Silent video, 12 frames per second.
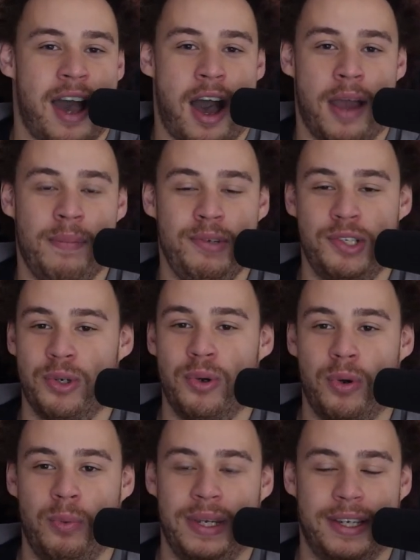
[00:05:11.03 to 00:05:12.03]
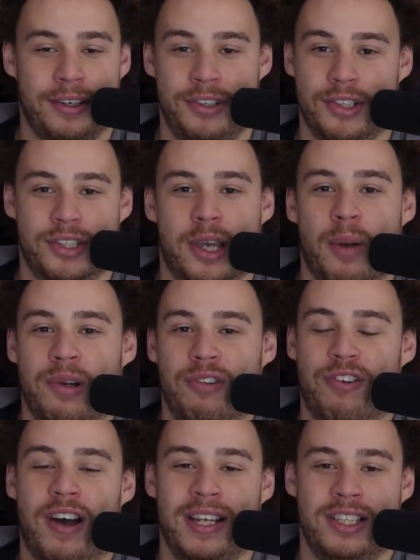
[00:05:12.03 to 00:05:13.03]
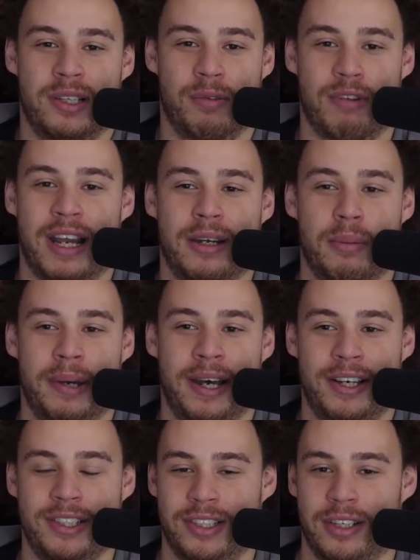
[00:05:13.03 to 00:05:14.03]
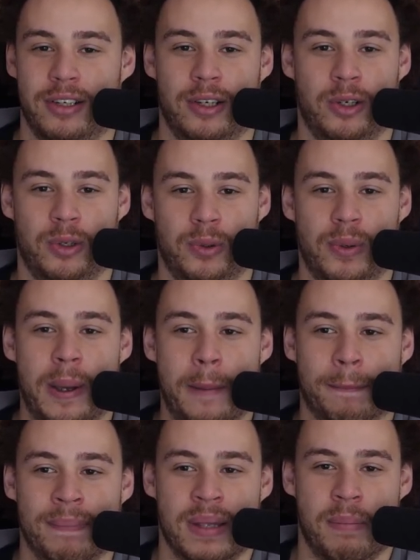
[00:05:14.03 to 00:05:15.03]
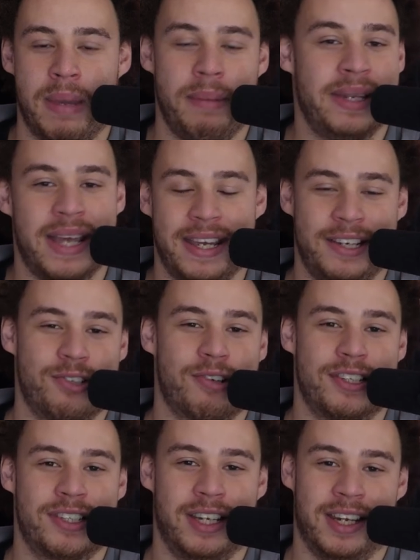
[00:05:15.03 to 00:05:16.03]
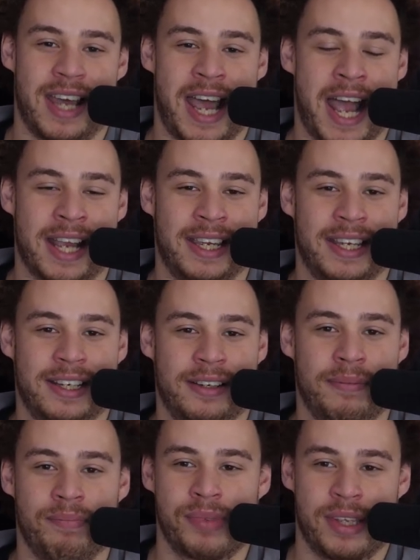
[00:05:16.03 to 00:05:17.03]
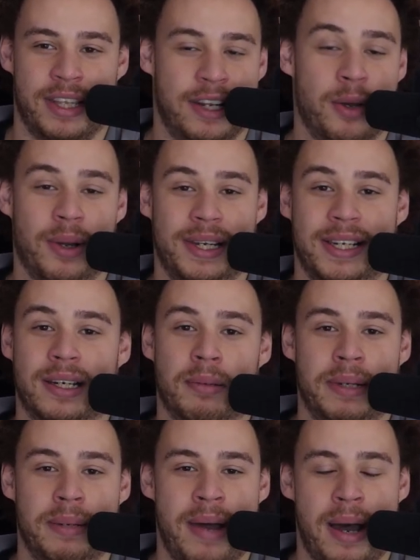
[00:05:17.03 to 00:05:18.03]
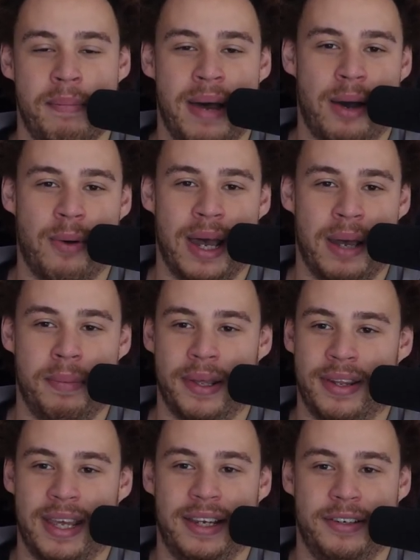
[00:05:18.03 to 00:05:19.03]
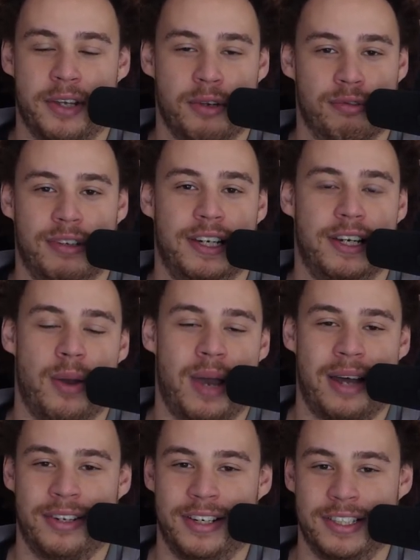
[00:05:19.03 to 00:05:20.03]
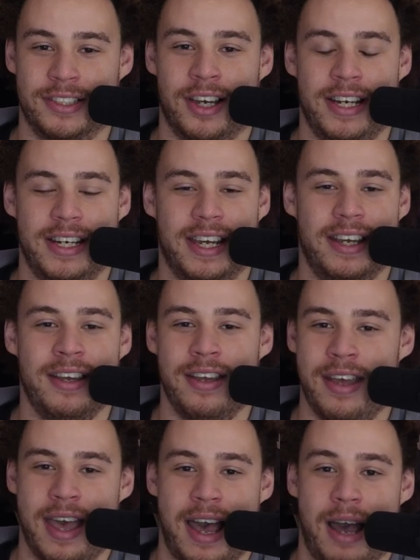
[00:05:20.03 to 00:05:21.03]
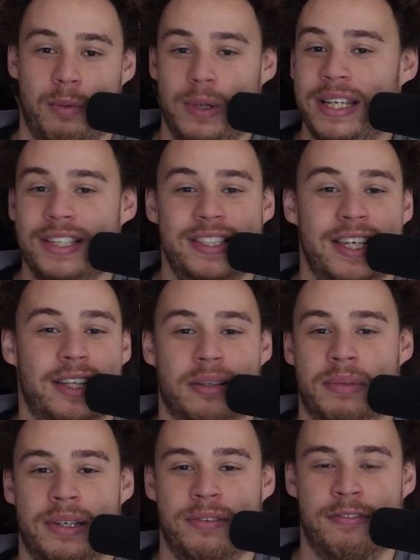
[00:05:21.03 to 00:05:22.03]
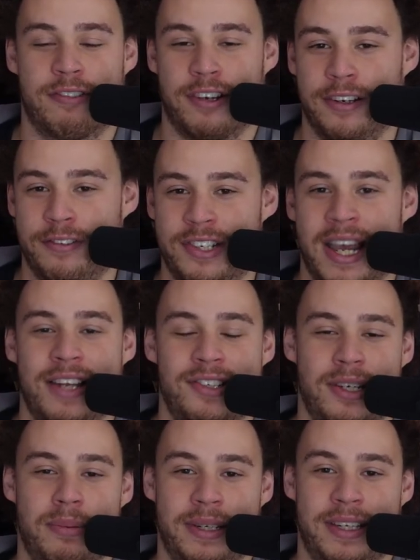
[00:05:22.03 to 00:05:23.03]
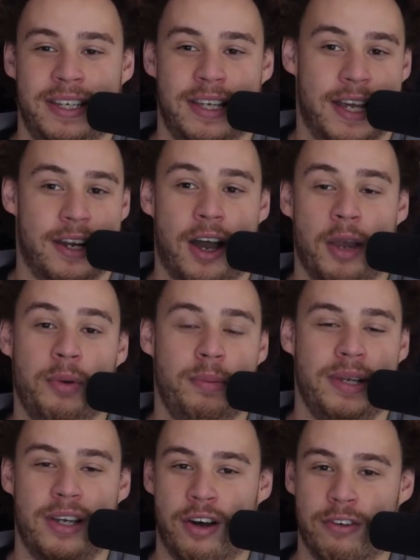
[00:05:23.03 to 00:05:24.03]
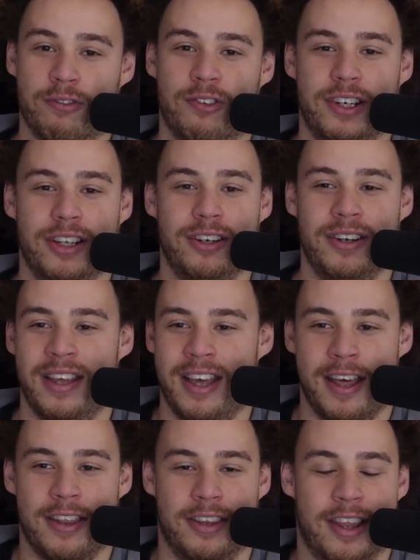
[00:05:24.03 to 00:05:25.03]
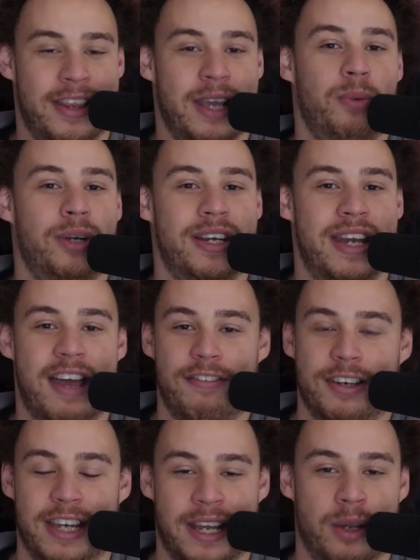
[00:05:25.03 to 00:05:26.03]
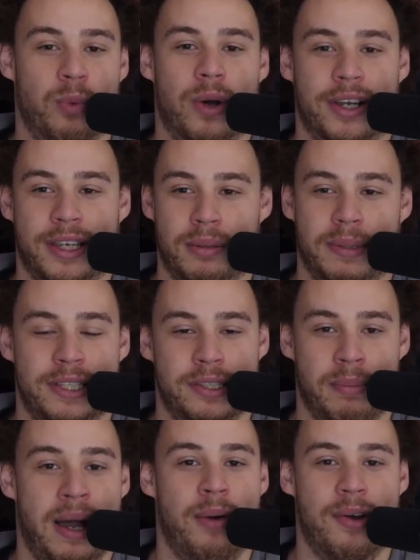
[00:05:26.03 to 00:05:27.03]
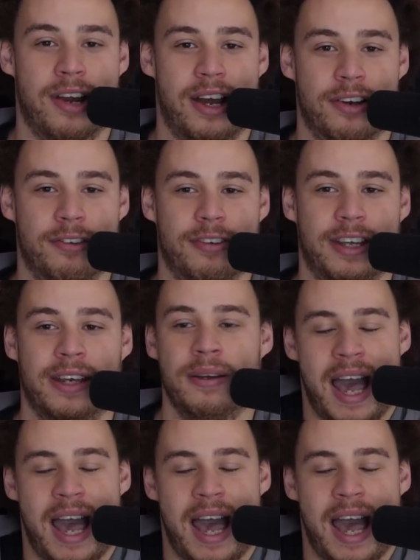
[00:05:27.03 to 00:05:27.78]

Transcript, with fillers: I'm sure we could just go and find some random person who maybe they're interested in hacking, they know a little bit about malware, but they don't really know how to design it. And we can sit them in front of ChatGPT, and I would be confident that they would never get a working piece of malware out of it.